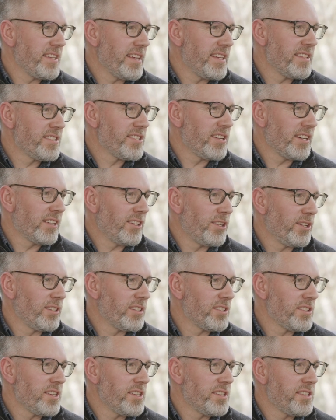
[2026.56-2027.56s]
and
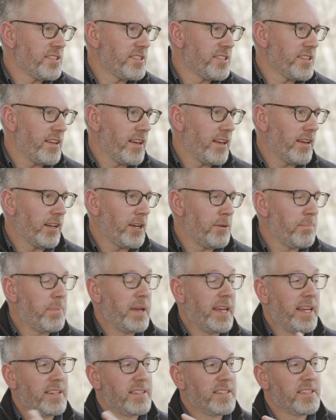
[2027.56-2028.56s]
psychologists
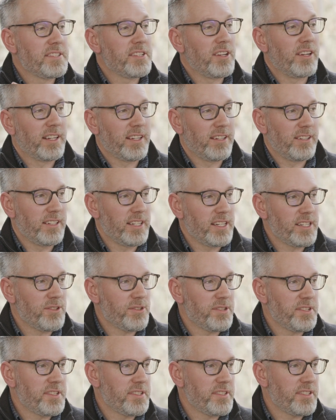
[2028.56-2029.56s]
compared to
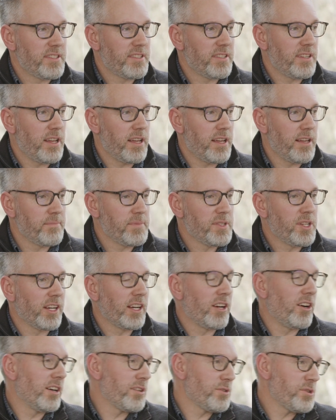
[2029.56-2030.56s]
psychiatrists.
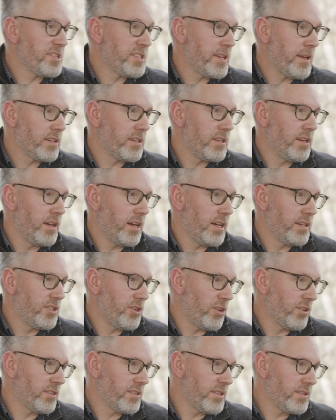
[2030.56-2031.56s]
Psychiatrists are
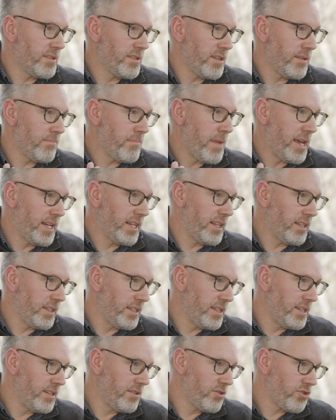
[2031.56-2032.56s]
doctors, they're
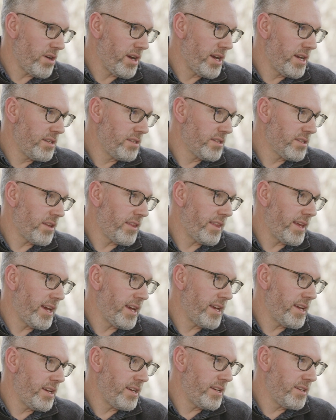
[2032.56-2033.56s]
medically trained, so
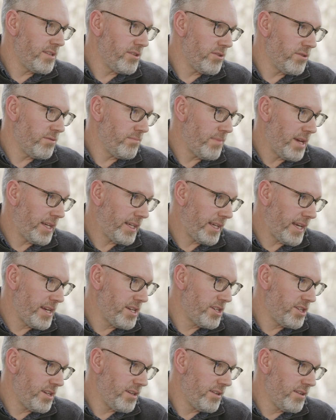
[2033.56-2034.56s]
they do
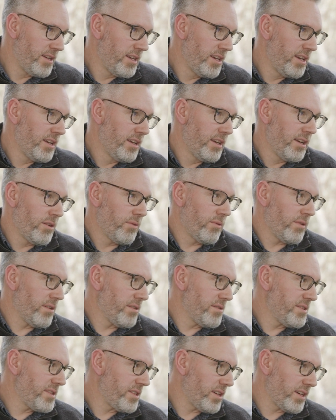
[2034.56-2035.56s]
medication,
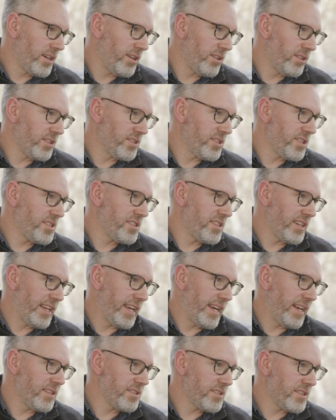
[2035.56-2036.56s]
whereas psychologists and
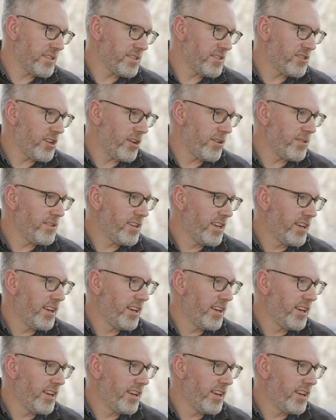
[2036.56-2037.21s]
counsellors don't.